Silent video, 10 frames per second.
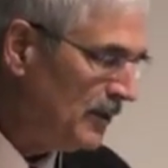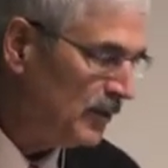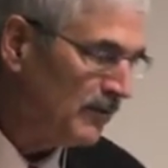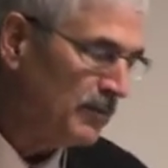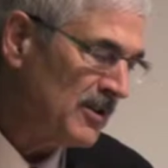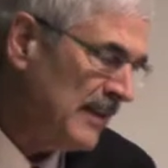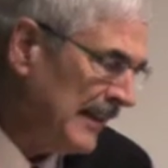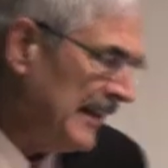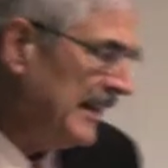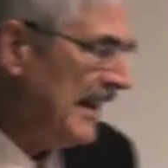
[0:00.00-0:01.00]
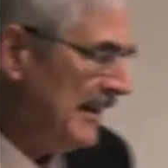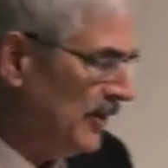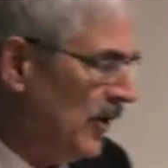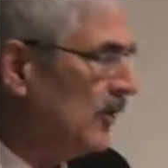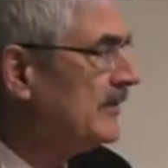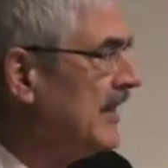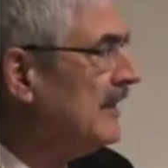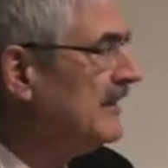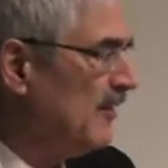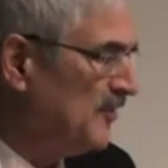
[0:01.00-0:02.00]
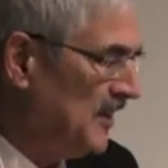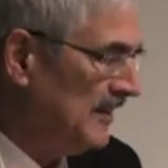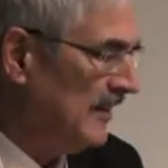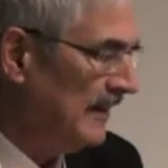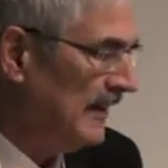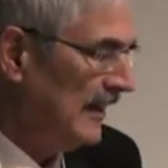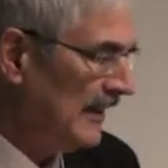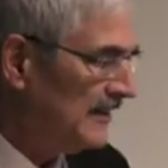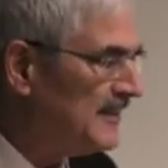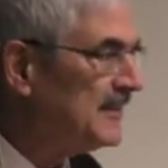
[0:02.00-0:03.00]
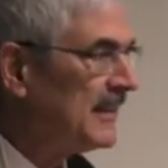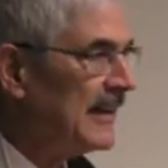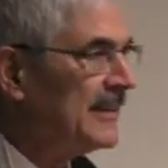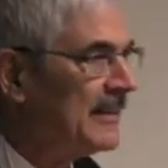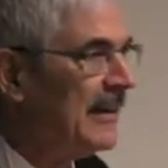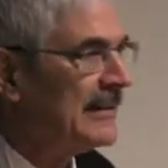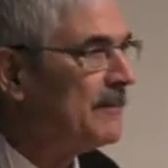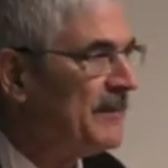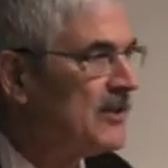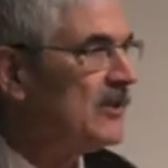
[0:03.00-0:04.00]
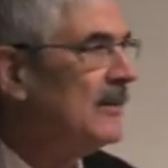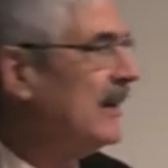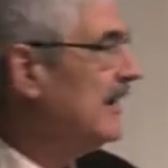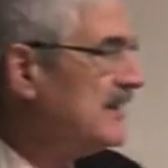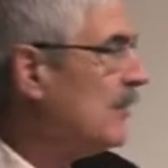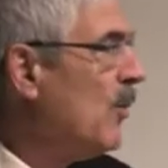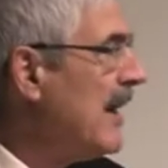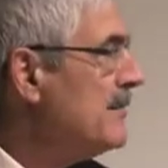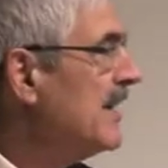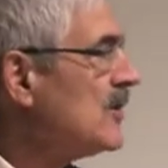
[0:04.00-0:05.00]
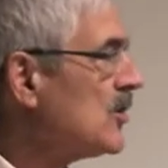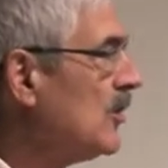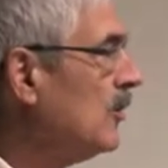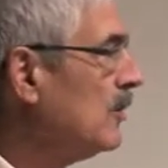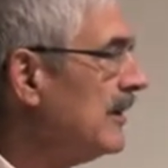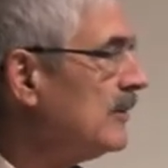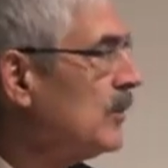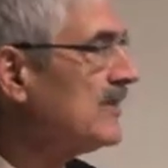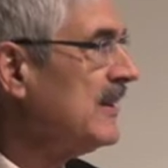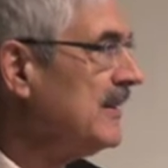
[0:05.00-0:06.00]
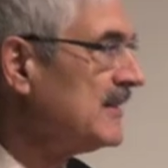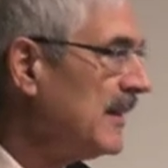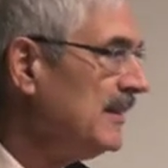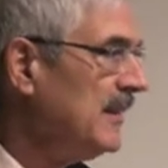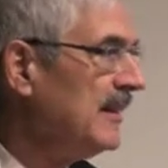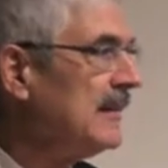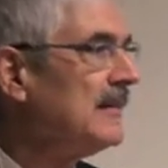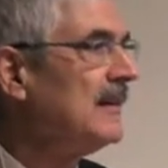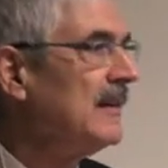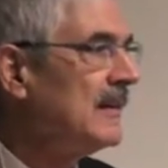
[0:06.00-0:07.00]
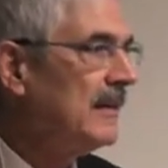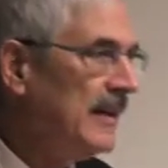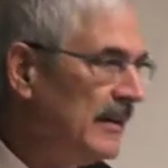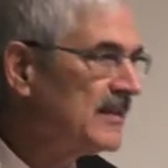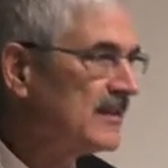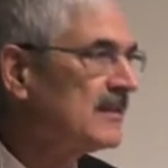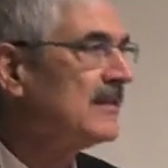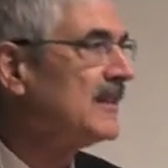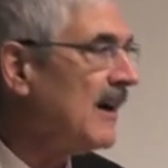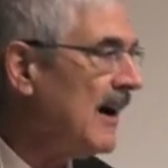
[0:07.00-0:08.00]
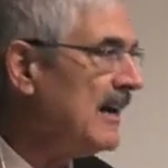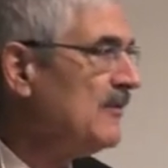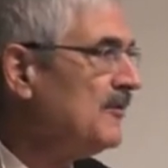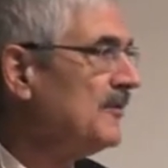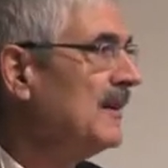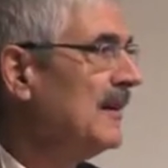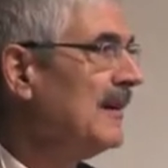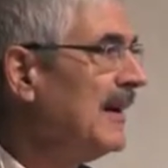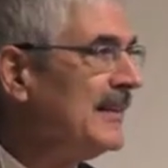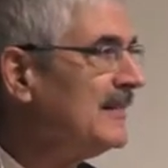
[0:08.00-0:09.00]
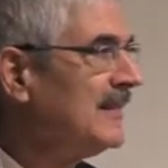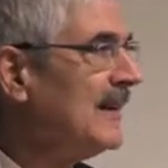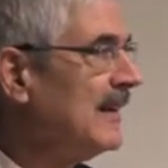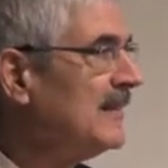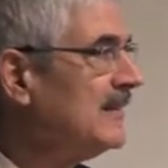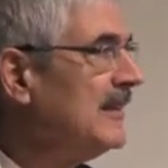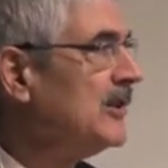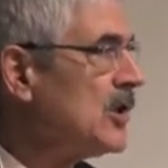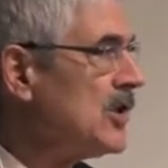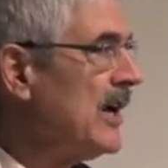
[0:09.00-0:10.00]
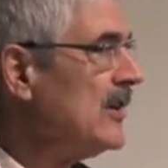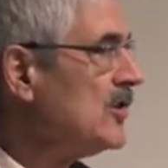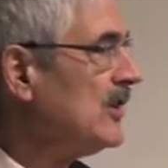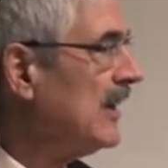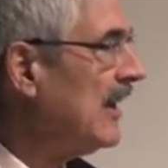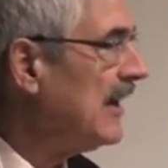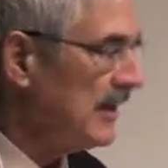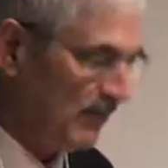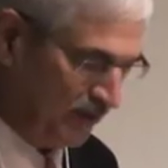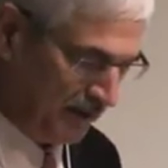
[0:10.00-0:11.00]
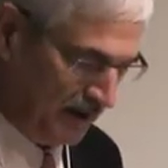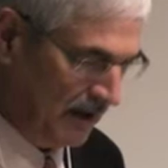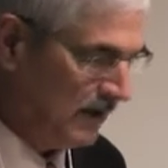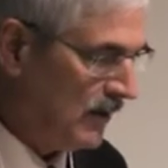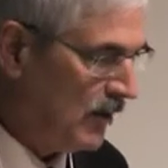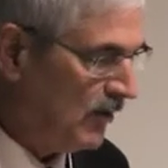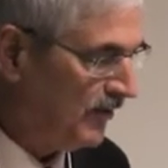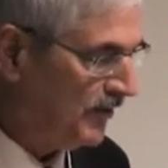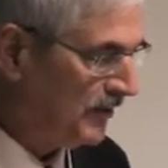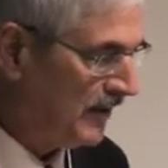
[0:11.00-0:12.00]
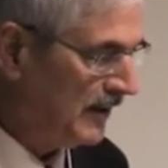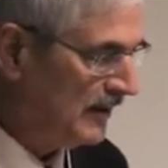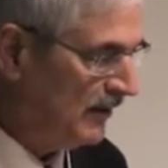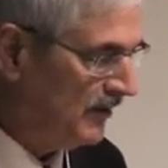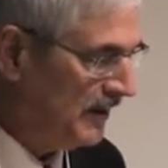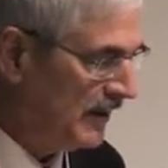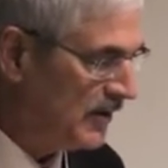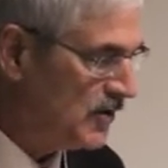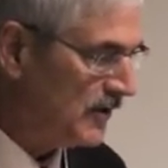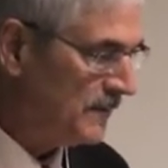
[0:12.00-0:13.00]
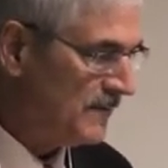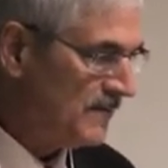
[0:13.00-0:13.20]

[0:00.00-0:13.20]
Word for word: a beautiful project. And, and again, you know, D Davide, this Italian guy in the picture, it's a one-man show. It was his idea, his drive, and, and it changed the life of uh, the village.